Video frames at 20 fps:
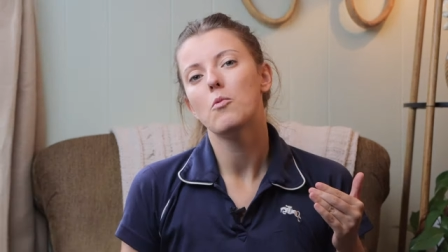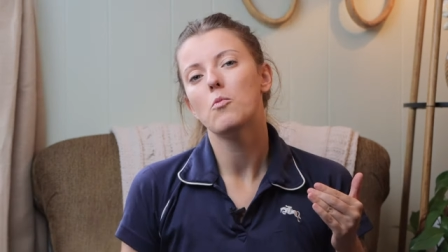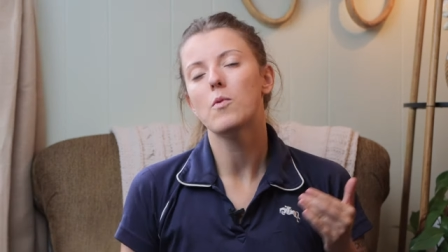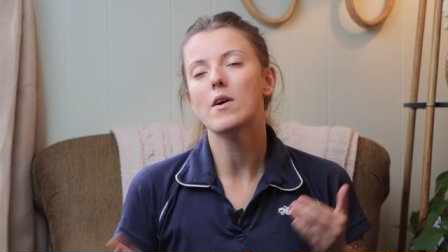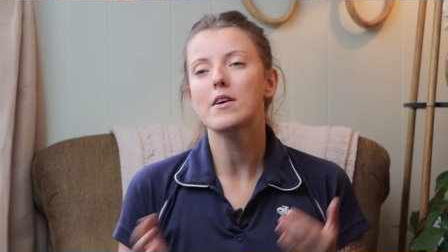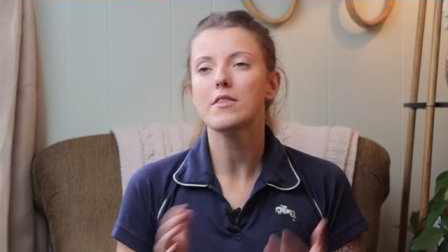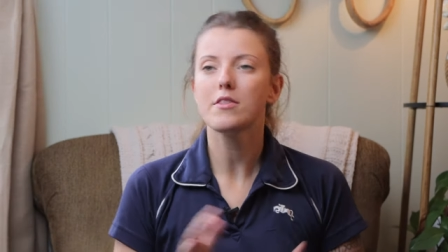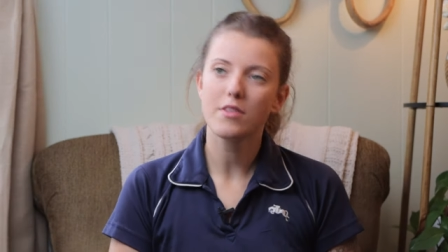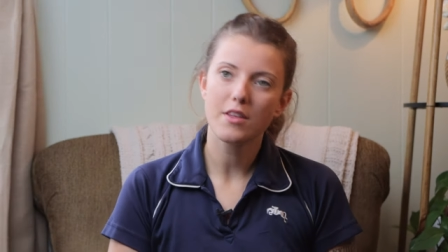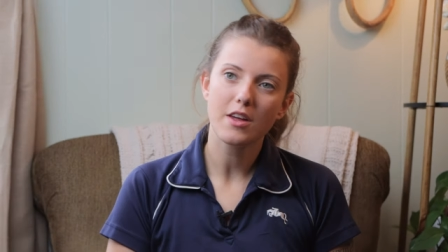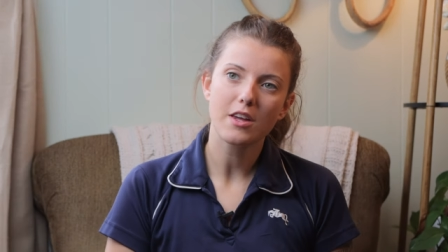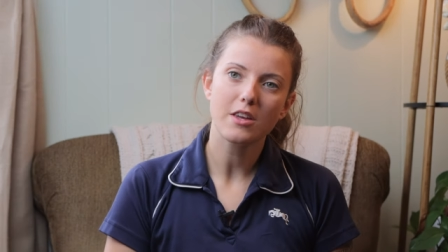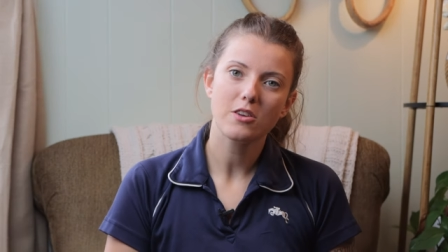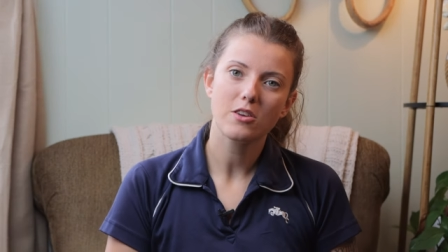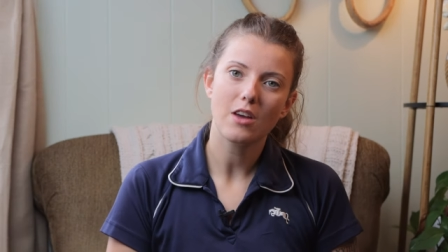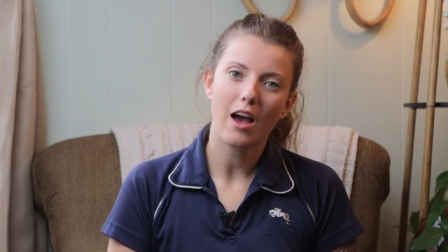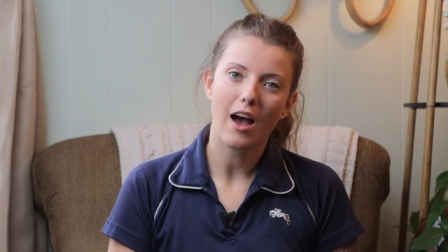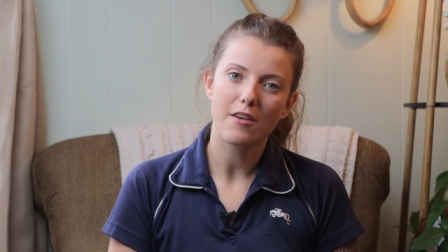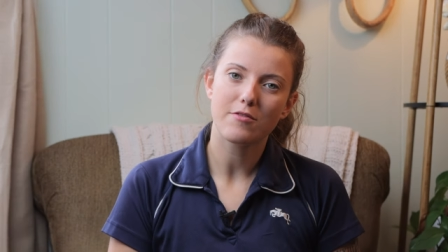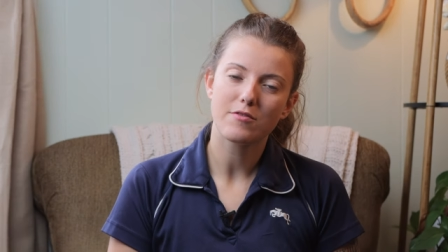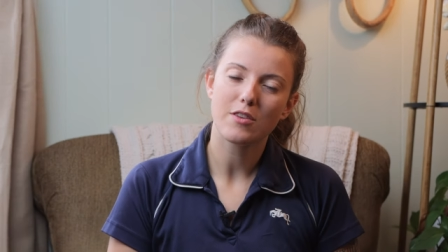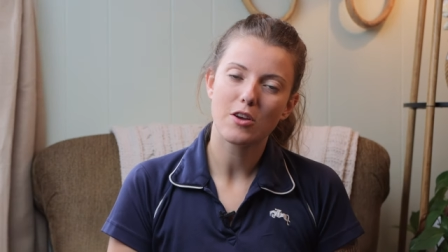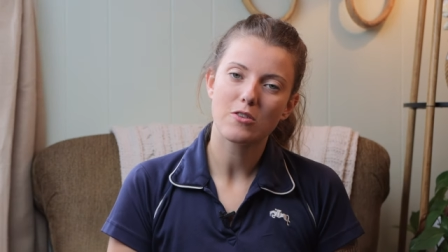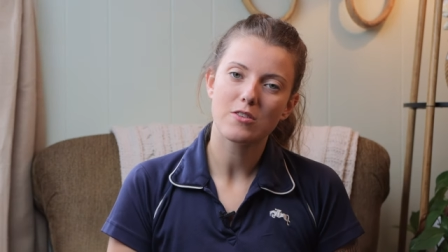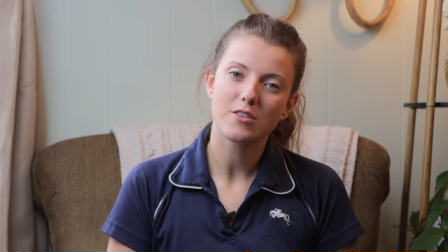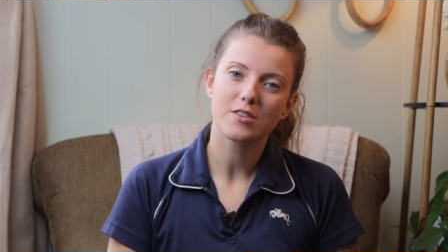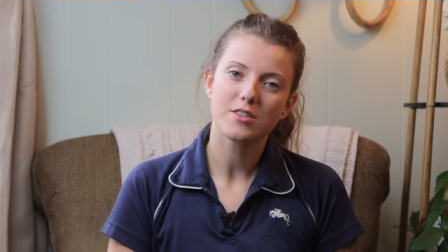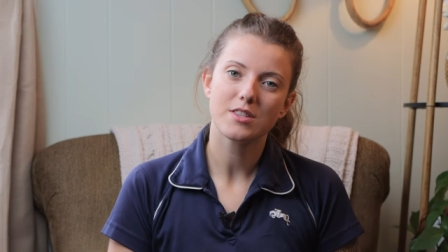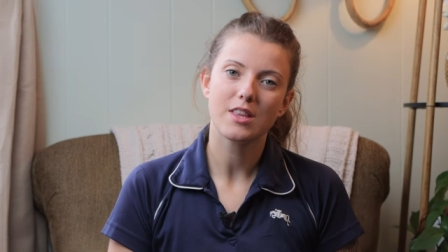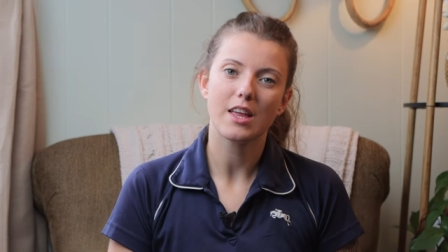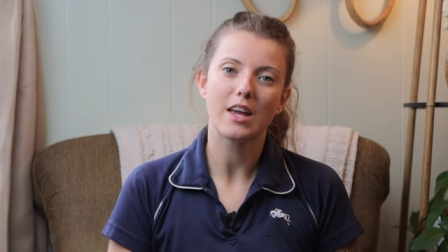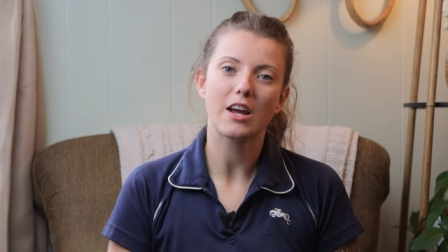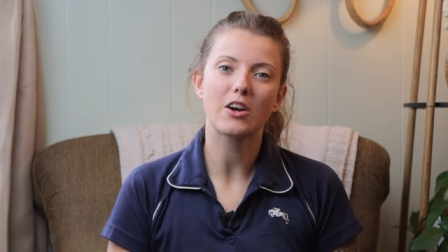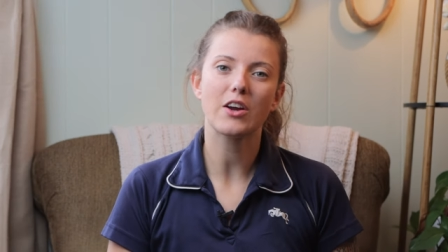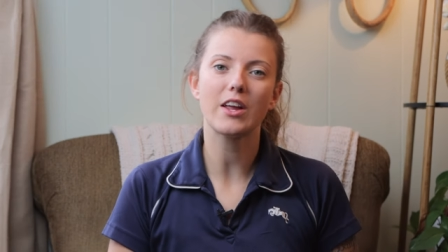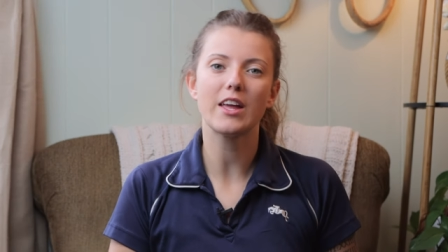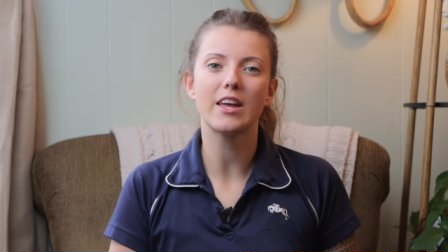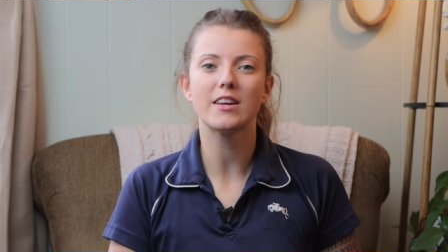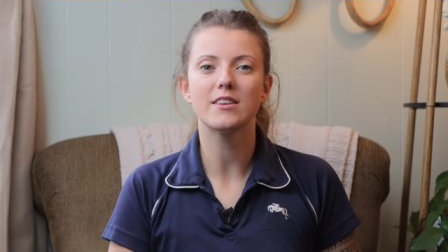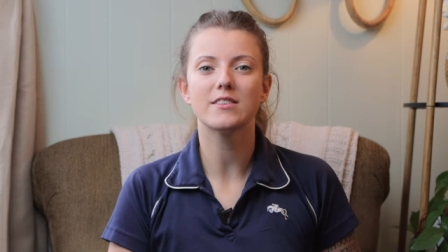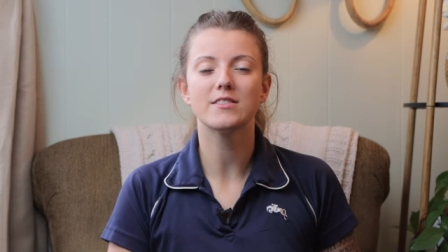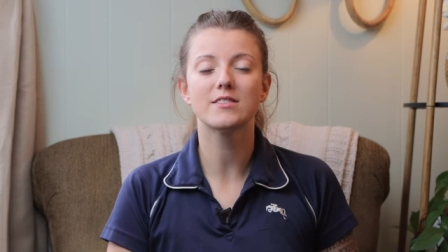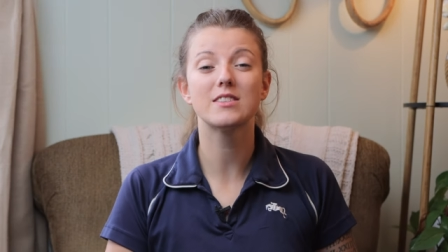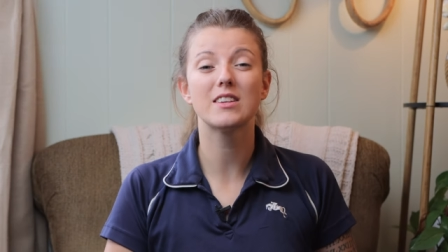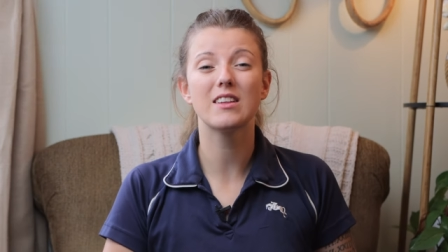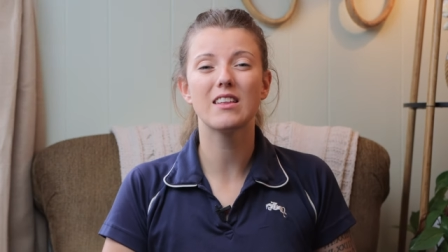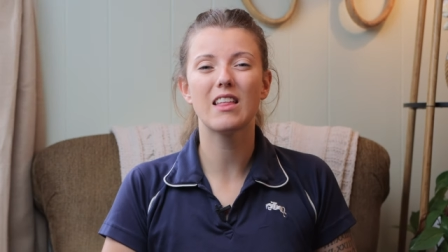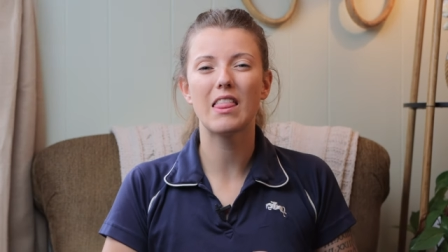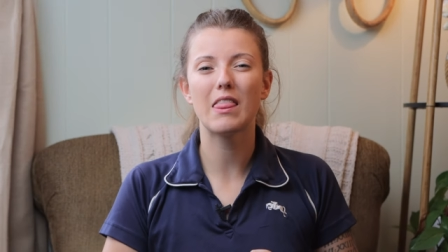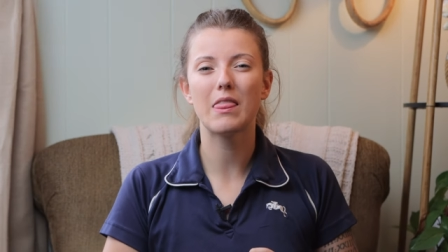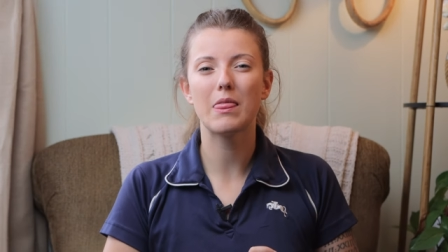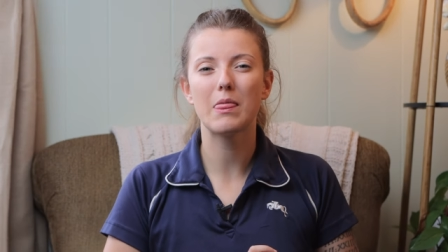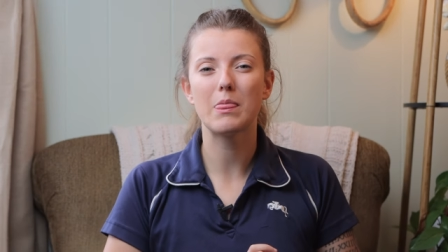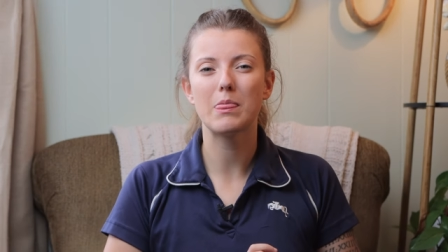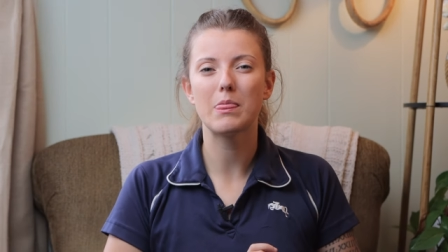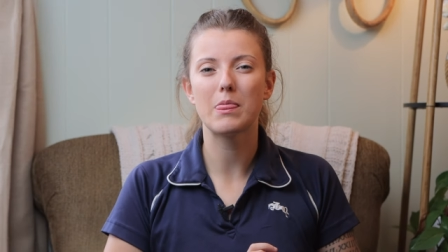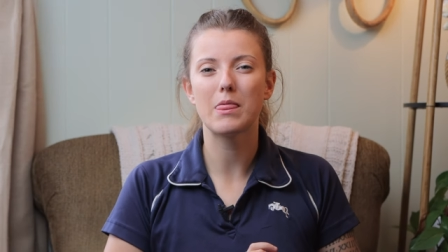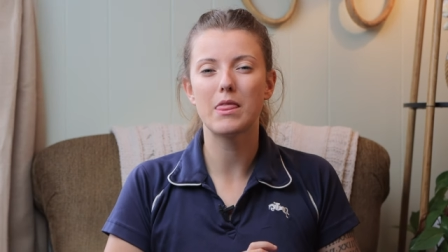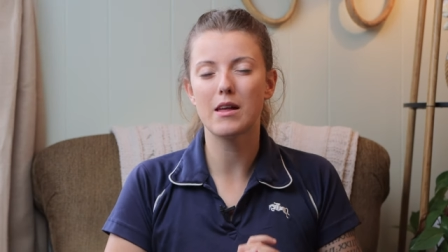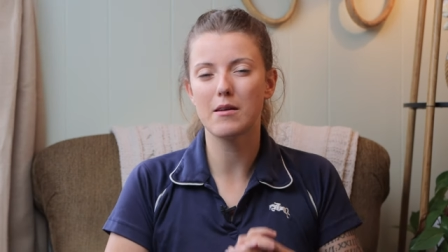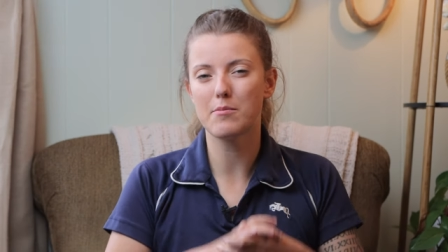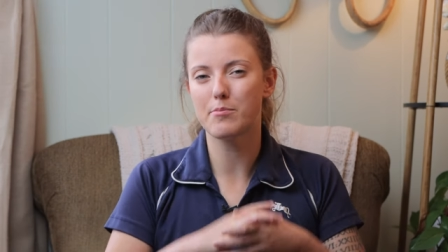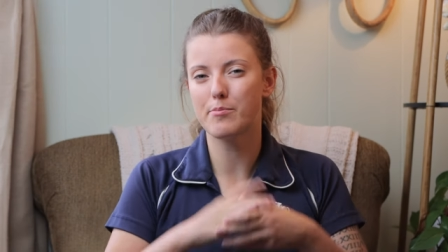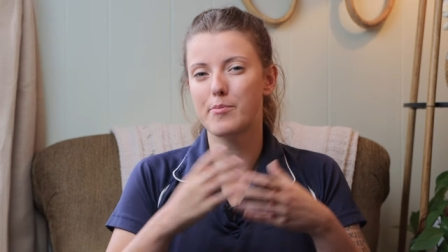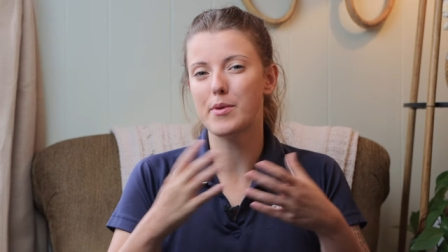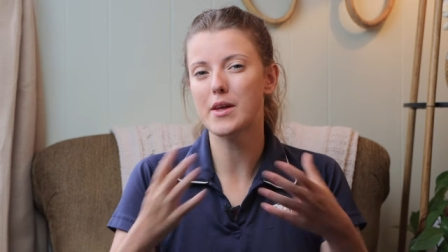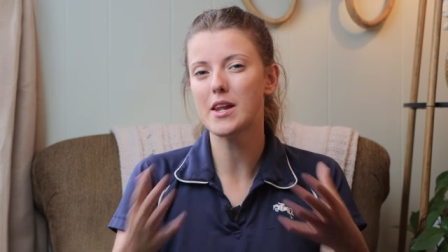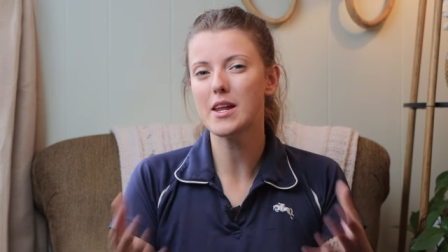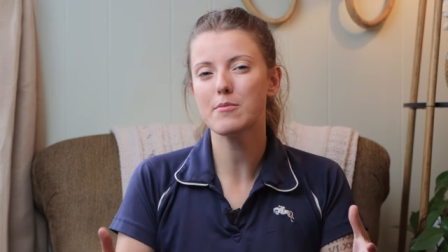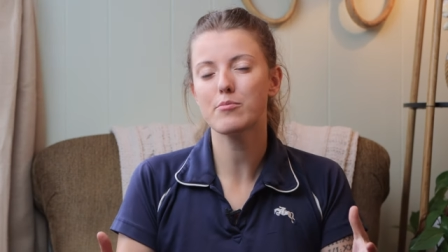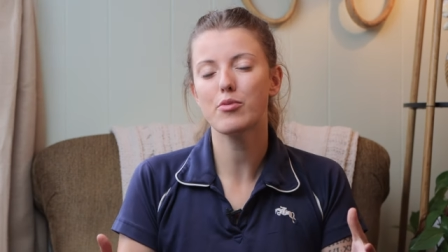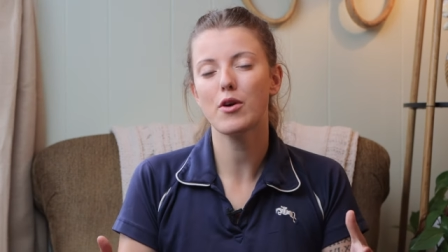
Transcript: One thing I've noticed there is the bidding